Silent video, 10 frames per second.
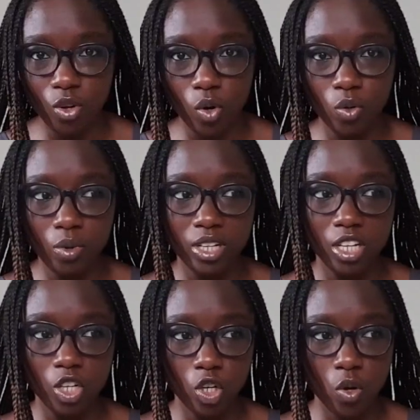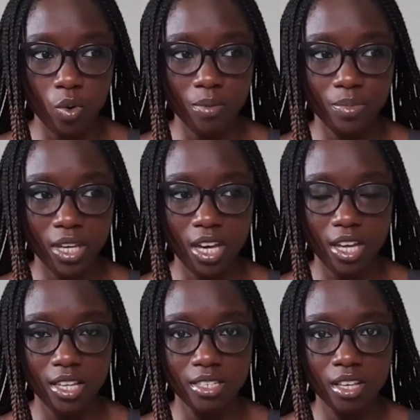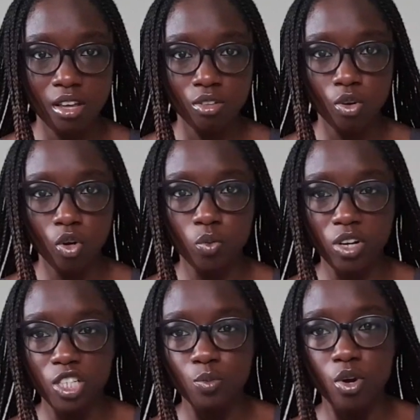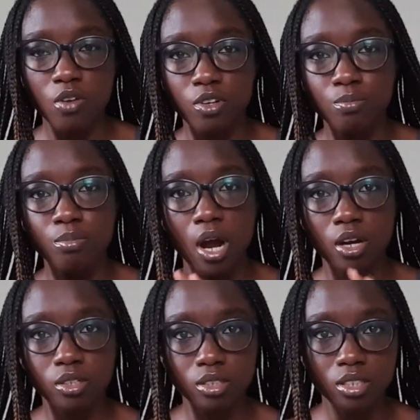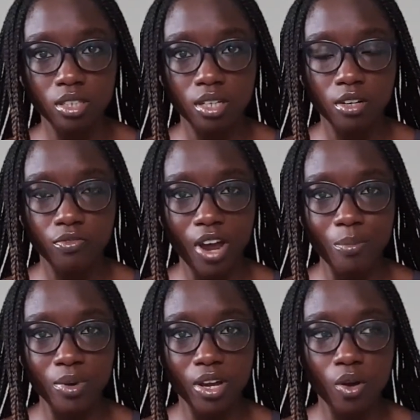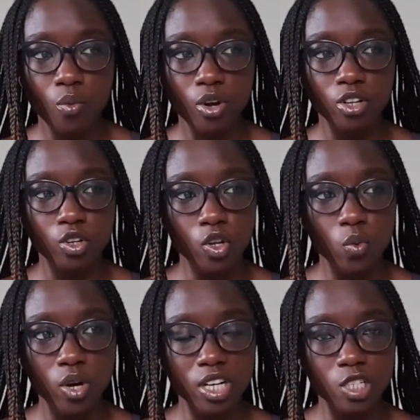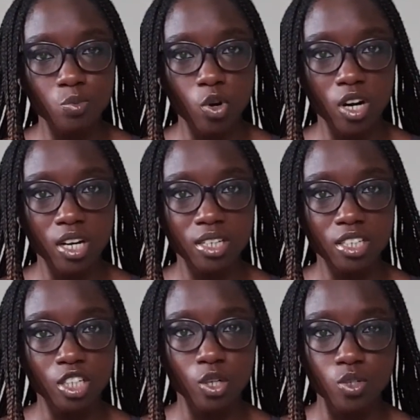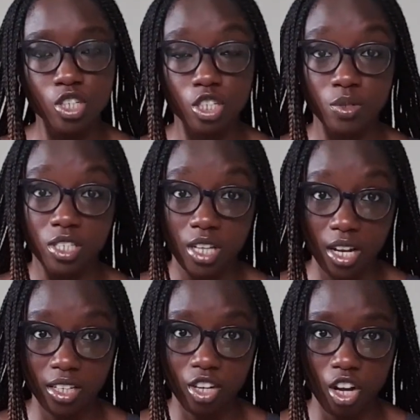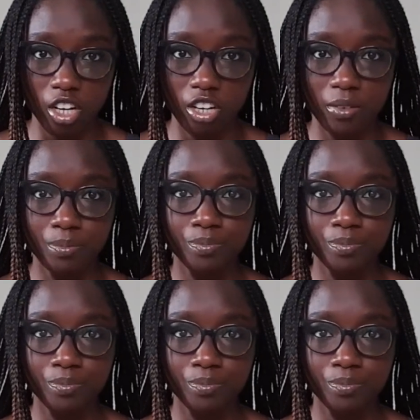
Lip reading: the old one than the new one because the old one is more of a mild fabric, where the new one is more closer to a solid color.